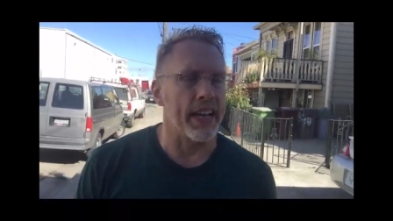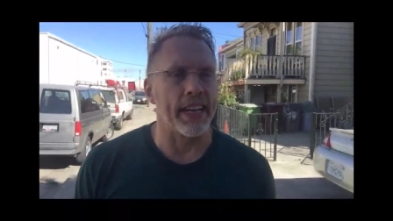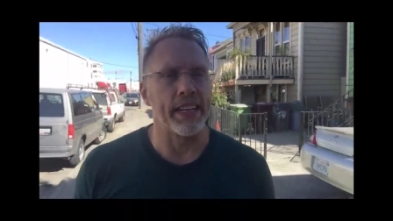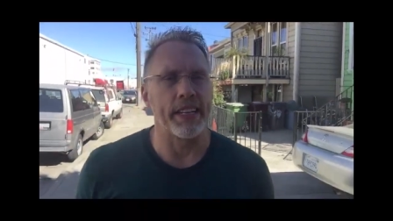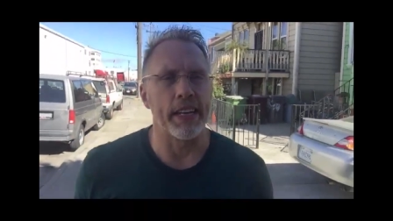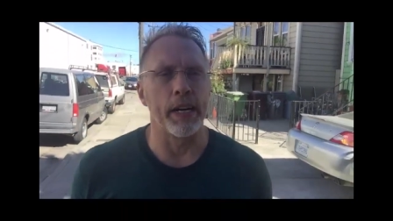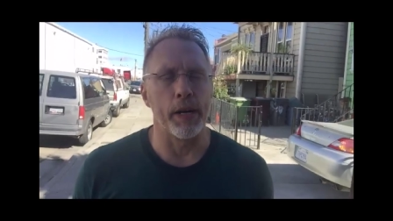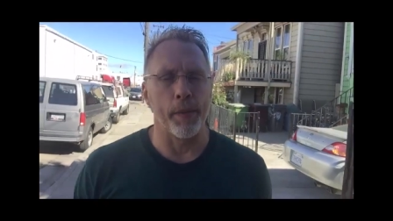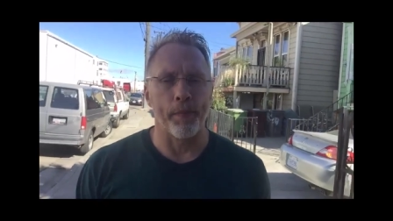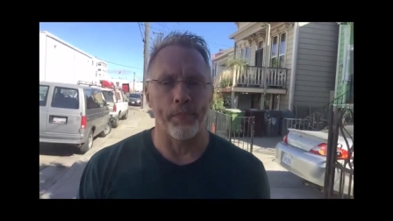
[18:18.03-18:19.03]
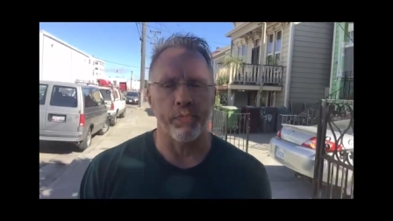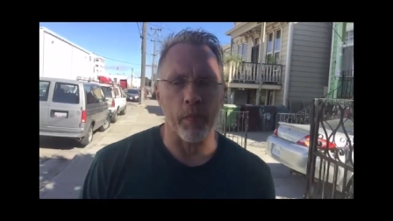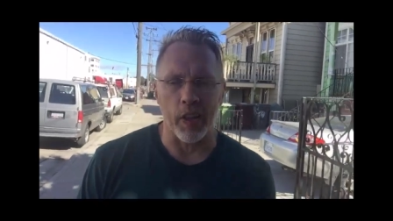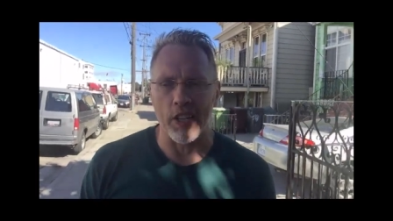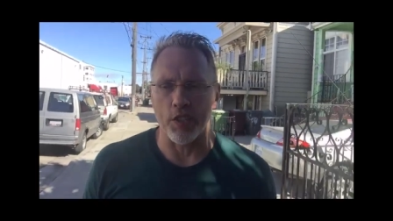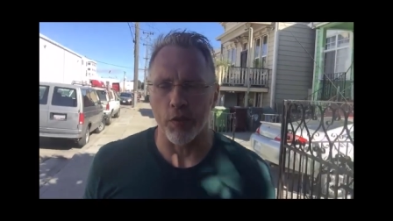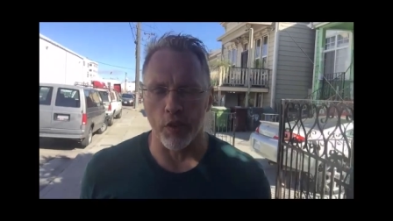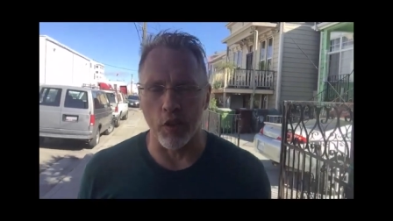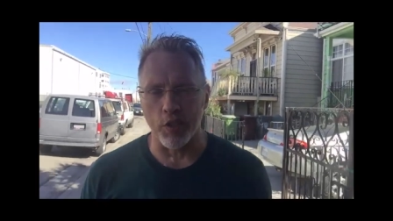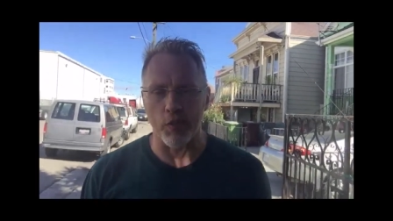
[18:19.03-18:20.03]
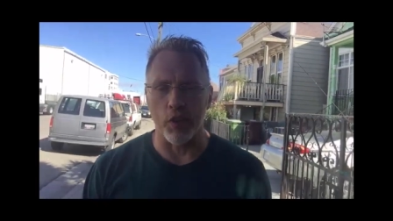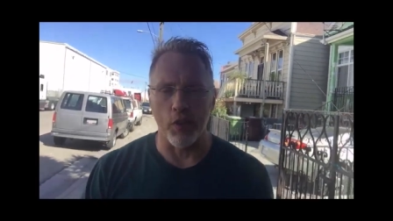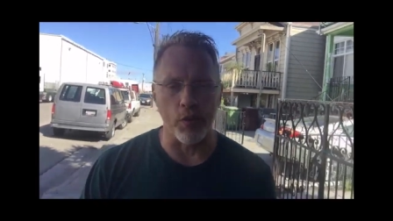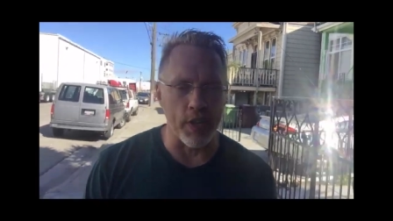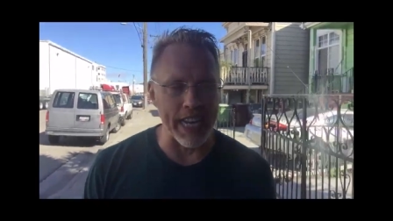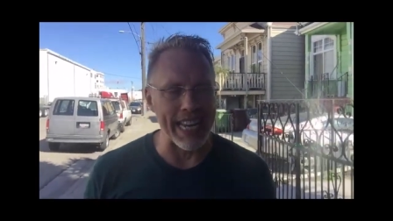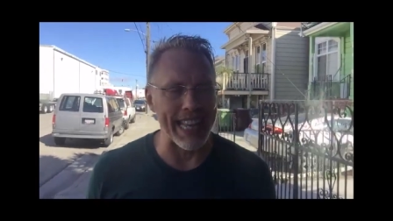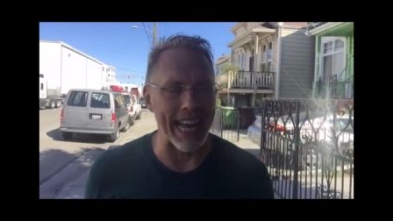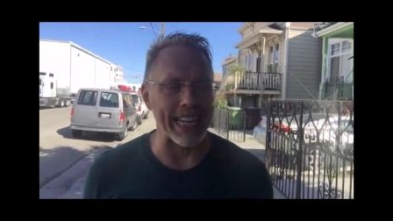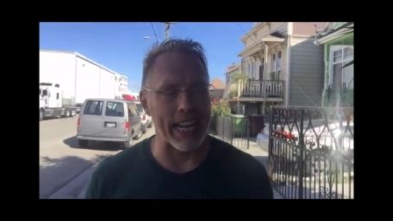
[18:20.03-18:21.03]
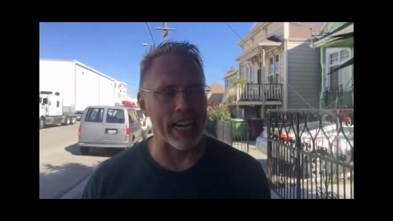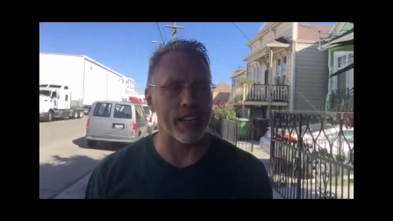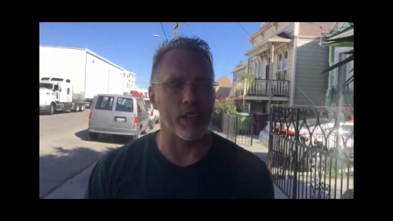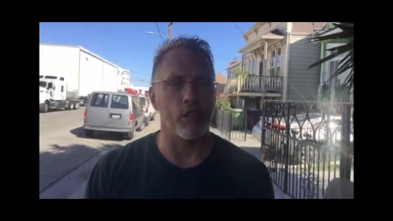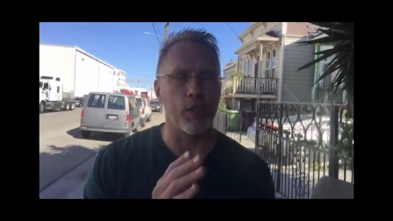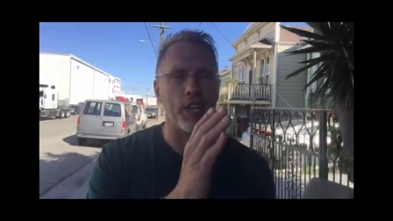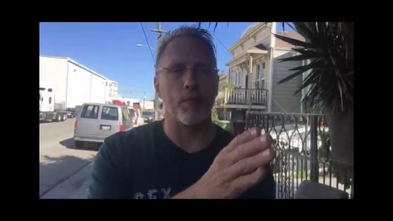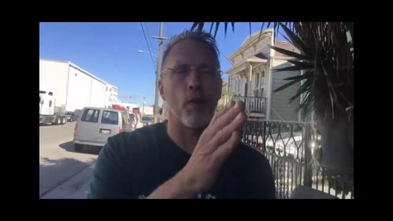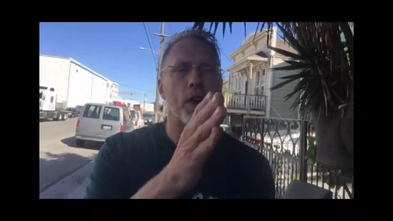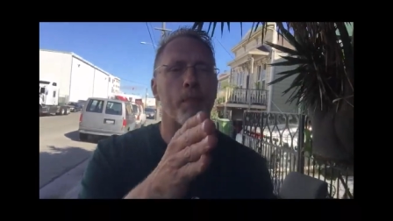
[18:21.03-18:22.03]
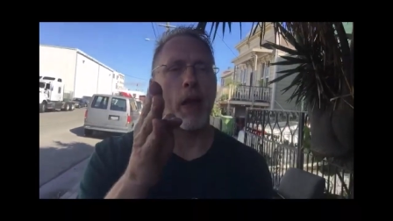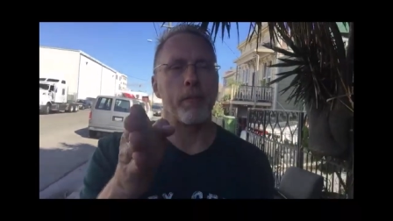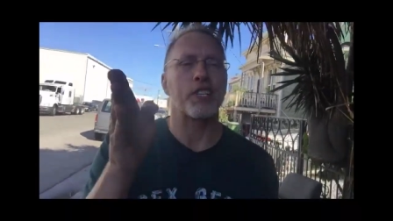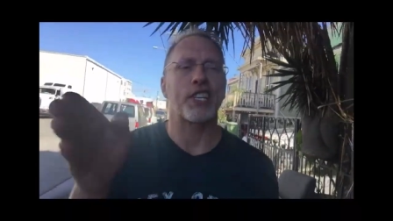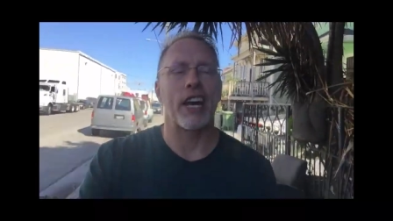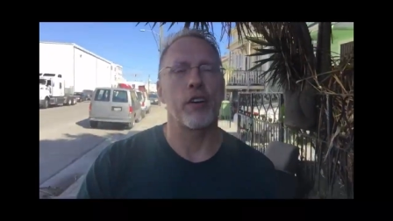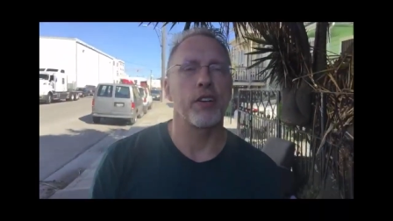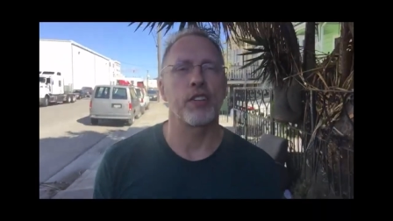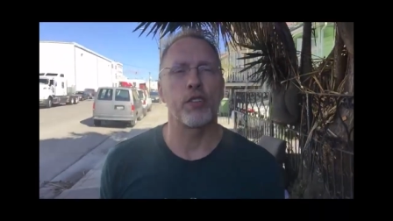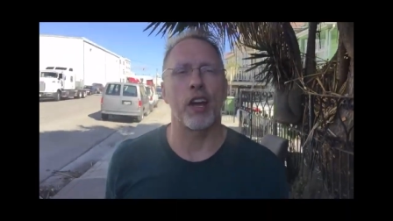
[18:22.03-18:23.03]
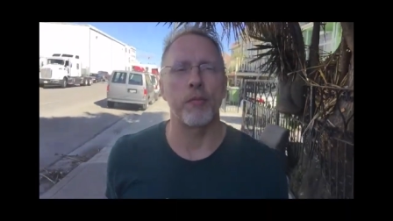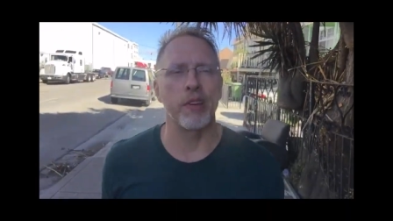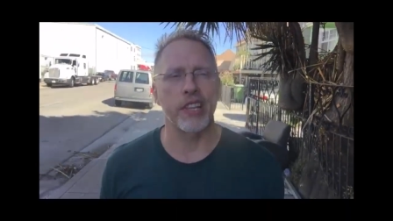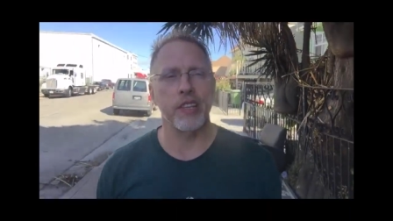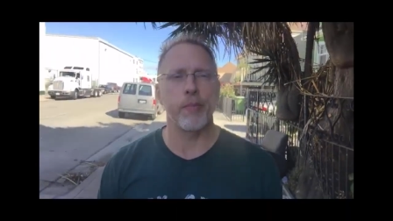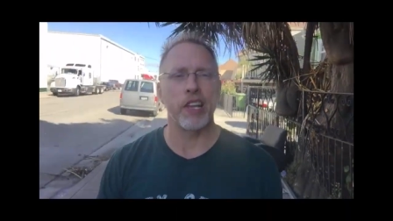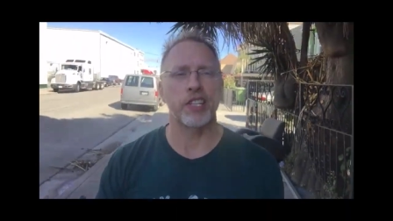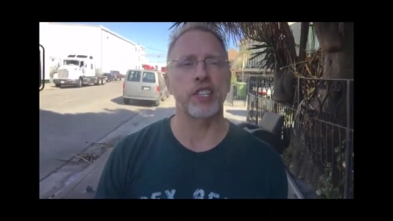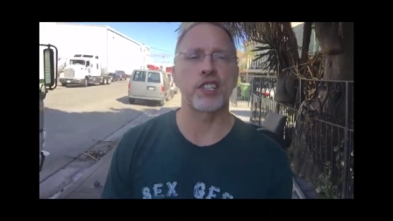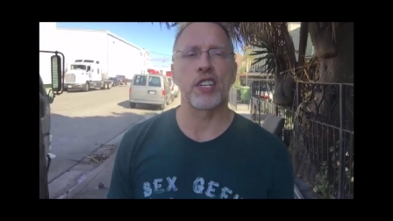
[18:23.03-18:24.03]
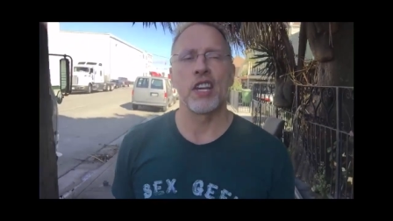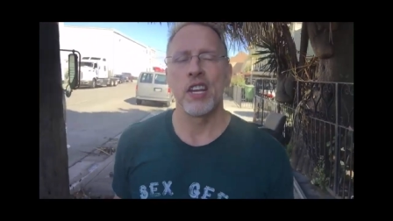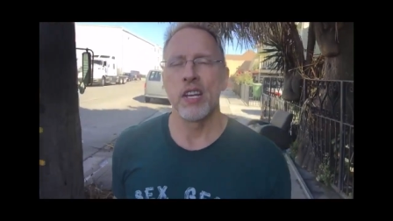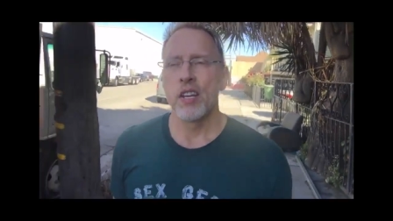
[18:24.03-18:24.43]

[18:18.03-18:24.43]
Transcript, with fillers: And um, so for those of you who need that kind of, break payments down on a monthly basis.